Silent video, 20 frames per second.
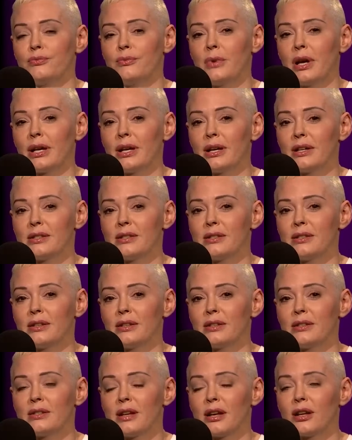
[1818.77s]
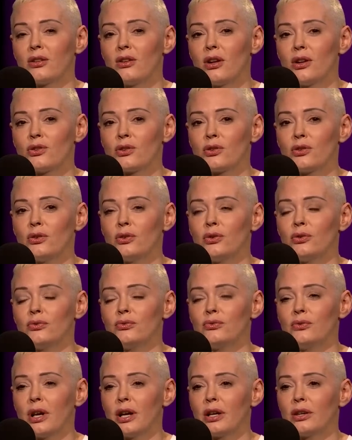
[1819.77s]
I guess, the psychological
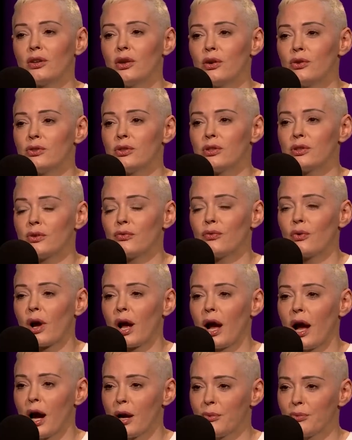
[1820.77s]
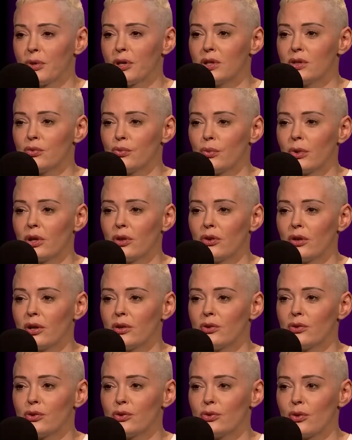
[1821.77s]
diagnosis of what happens when you're
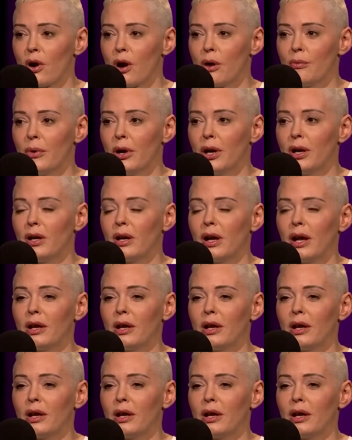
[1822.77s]
under trauma.